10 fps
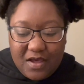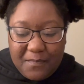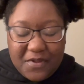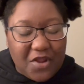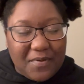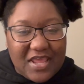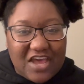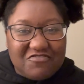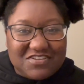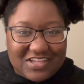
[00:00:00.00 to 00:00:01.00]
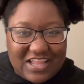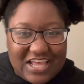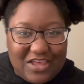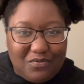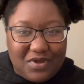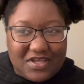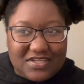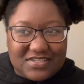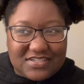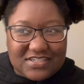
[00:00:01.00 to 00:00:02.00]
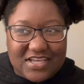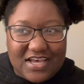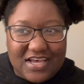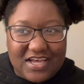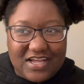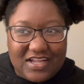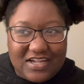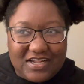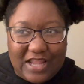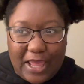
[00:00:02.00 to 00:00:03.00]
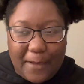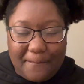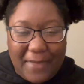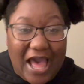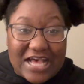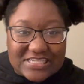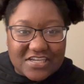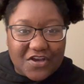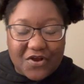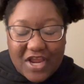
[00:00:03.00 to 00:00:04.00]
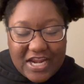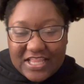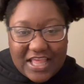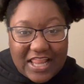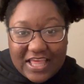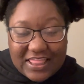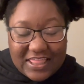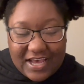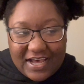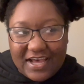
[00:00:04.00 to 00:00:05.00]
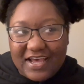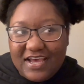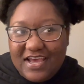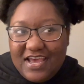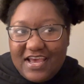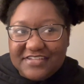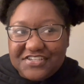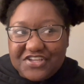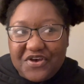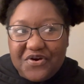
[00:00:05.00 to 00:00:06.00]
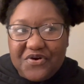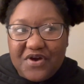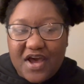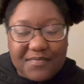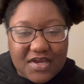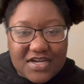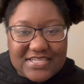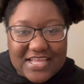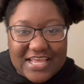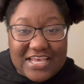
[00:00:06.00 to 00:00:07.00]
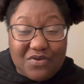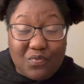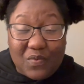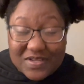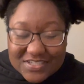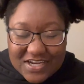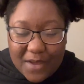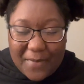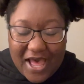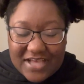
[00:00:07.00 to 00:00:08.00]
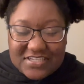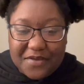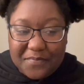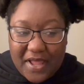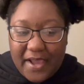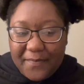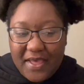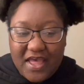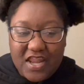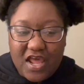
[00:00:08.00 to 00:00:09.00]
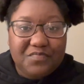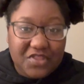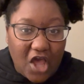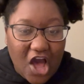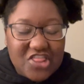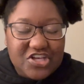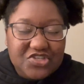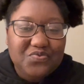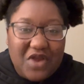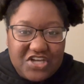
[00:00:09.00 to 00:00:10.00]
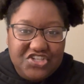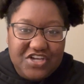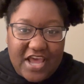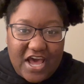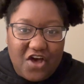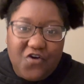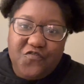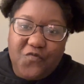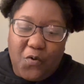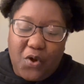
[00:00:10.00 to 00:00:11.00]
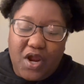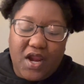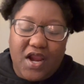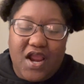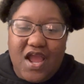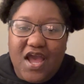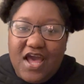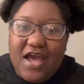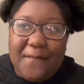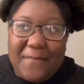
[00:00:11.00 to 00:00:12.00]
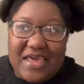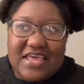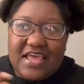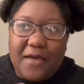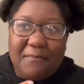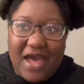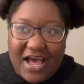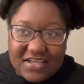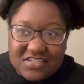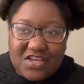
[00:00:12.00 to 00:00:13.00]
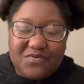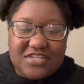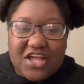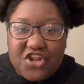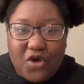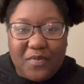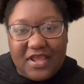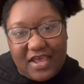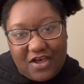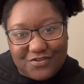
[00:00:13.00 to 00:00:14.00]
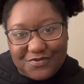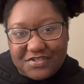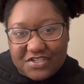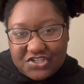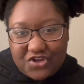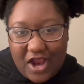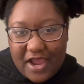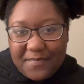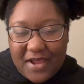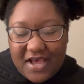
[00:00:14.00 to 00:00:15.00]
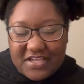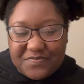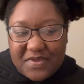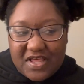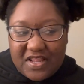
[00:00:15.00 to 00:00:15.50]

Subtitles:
but nobody ever said that he was like passing or anything like that. And so I'm not gonna say that he wasn't a passing black man, but the author's rationale for making him passing was that nobody else was described as being